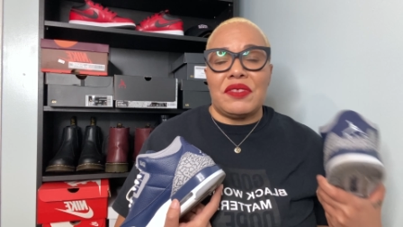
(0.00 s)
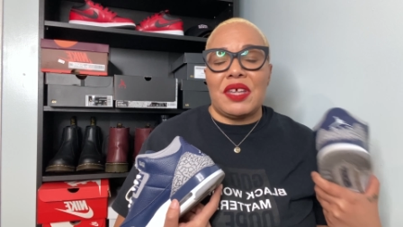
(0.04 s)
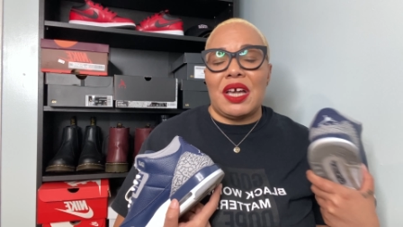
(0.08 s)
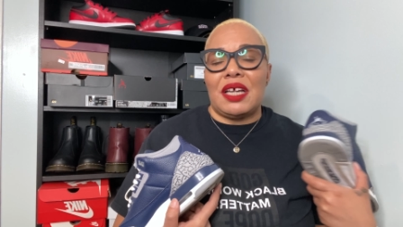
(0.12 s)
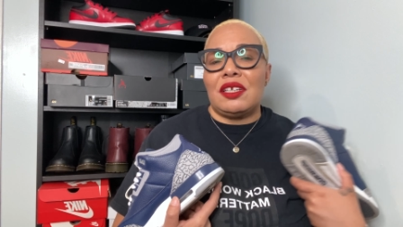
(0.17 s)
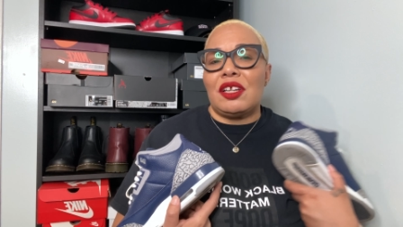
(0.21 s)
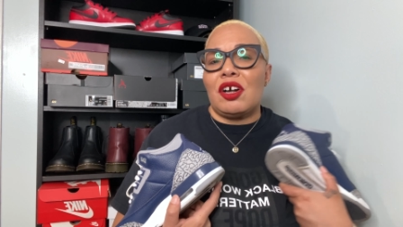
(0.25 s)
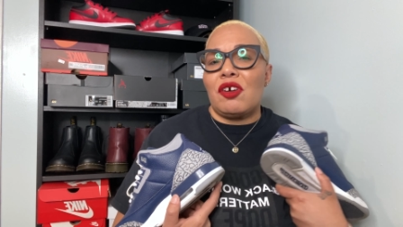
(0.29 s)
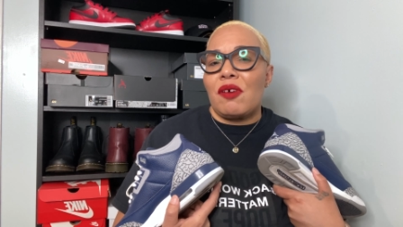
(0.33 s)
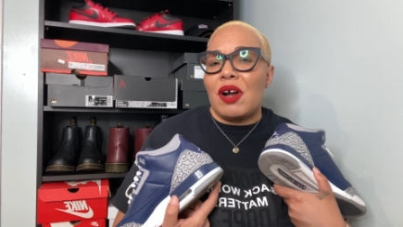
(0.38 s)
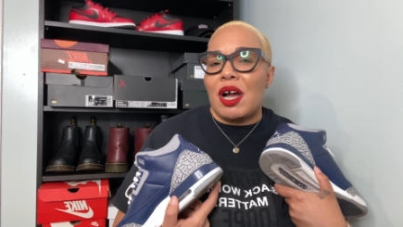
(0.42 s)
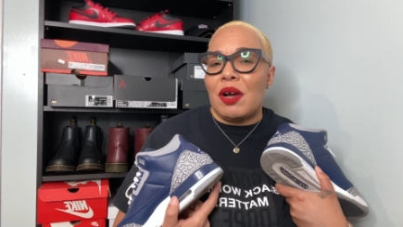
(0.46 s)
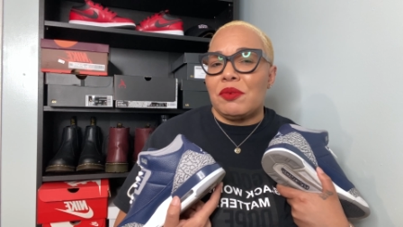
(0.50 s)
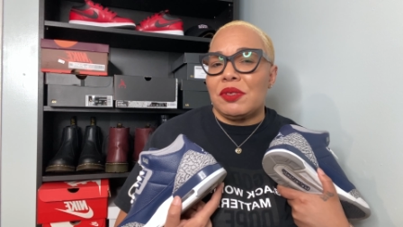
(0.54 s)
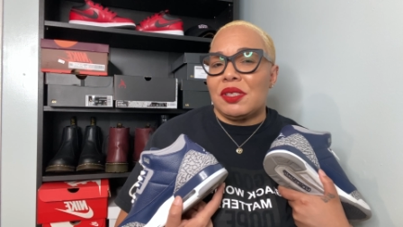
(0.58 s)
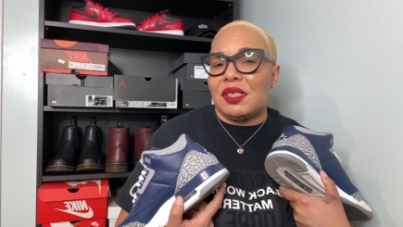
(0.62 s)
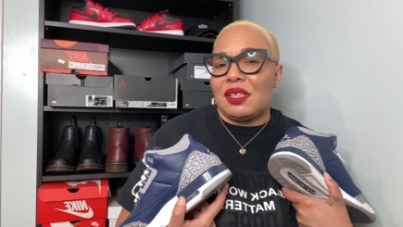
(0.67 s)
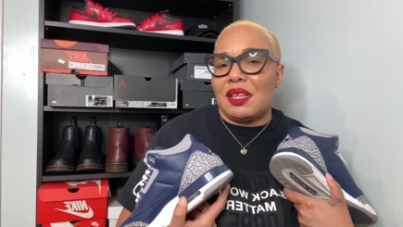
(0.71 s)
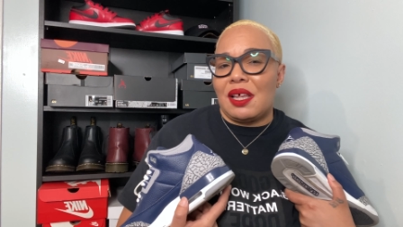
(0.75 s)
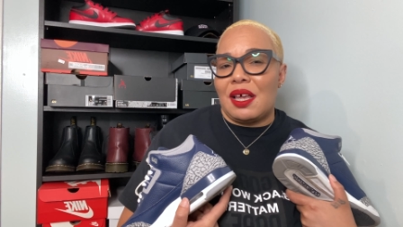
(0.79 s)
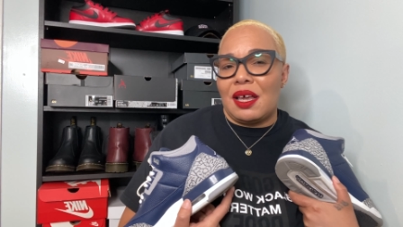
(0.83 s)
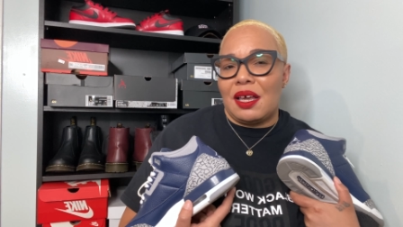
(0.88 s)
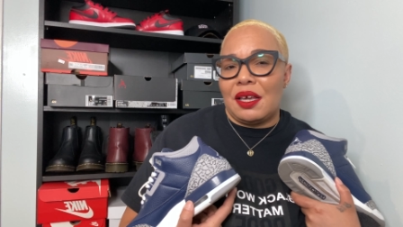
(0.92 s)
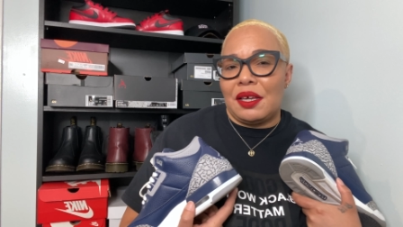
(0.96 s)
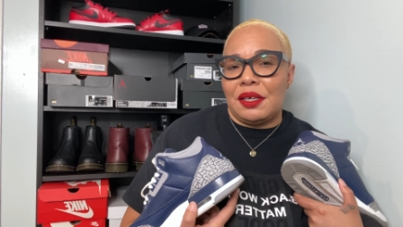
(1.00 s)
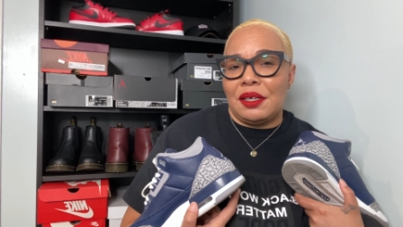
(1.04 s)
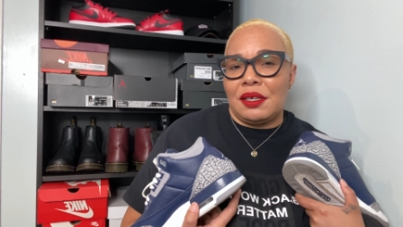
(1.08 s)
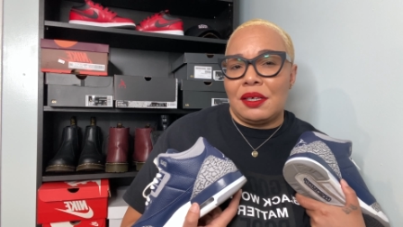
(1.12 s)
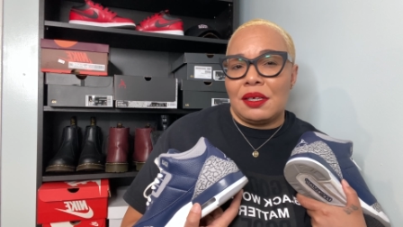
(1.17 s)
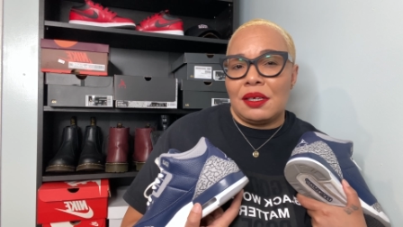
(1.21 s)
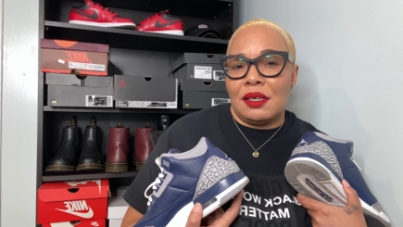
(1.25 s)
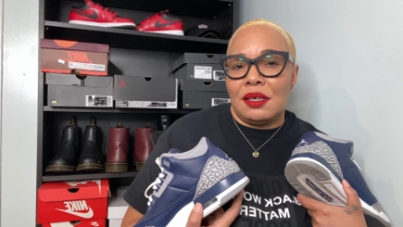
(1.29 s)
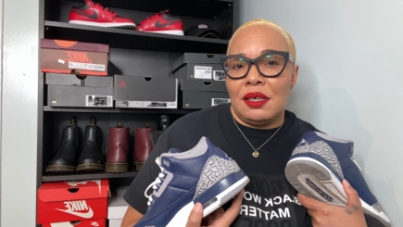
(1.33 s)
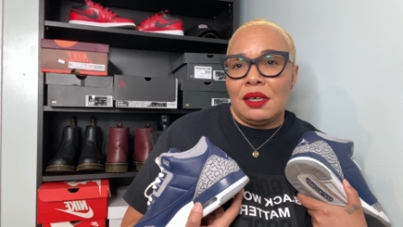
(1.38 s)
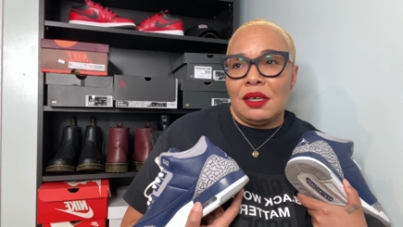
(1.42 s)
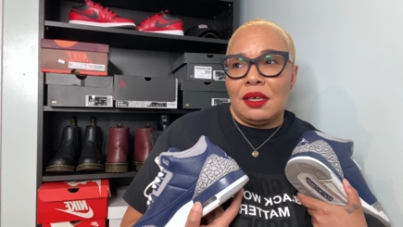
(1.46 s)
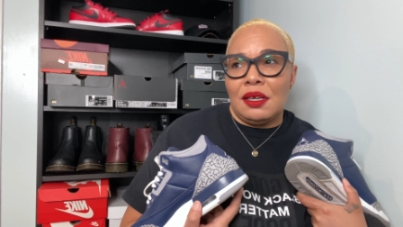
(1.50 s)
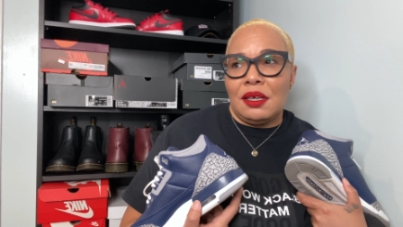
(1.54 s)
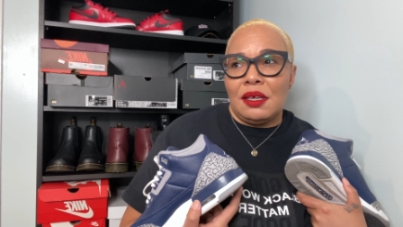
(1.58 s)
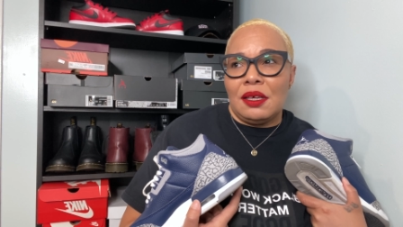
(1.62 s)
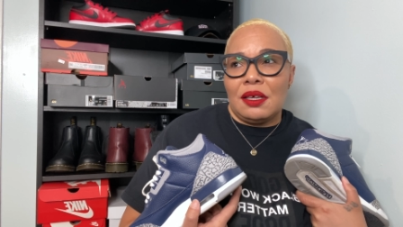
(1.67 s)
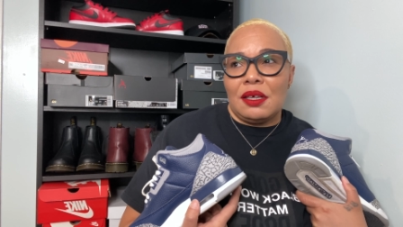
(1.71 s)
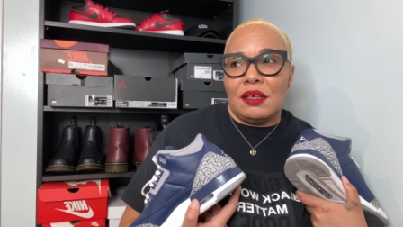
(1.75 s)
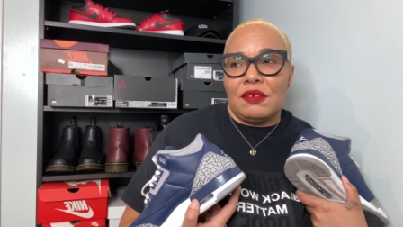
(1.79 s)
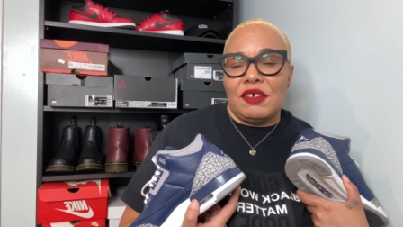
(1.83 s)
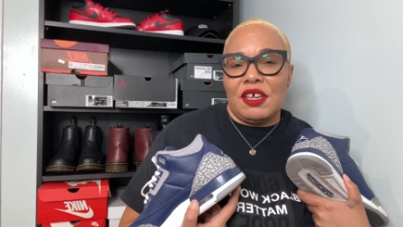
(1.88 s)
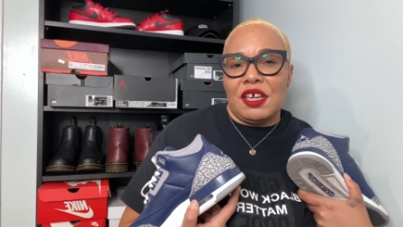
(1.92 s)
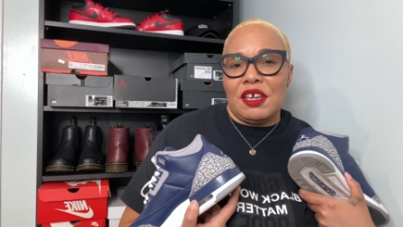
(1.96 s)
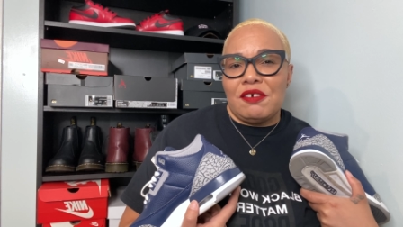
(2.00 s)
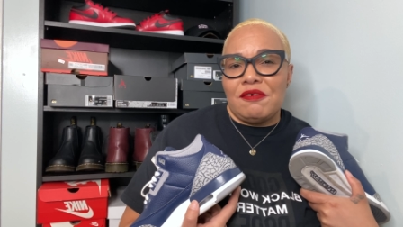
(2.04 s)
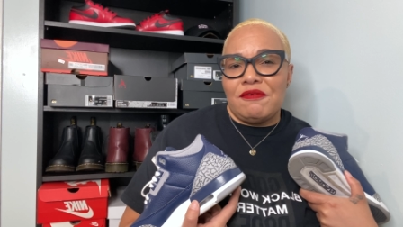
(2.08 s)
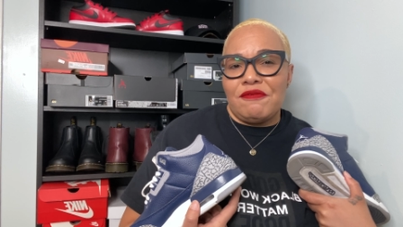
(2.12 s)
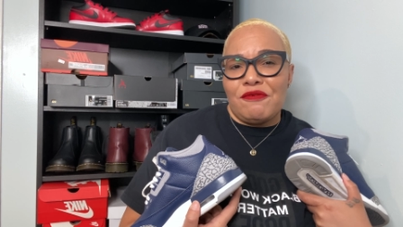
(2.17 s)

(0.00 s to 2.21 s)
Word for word: I know I was like in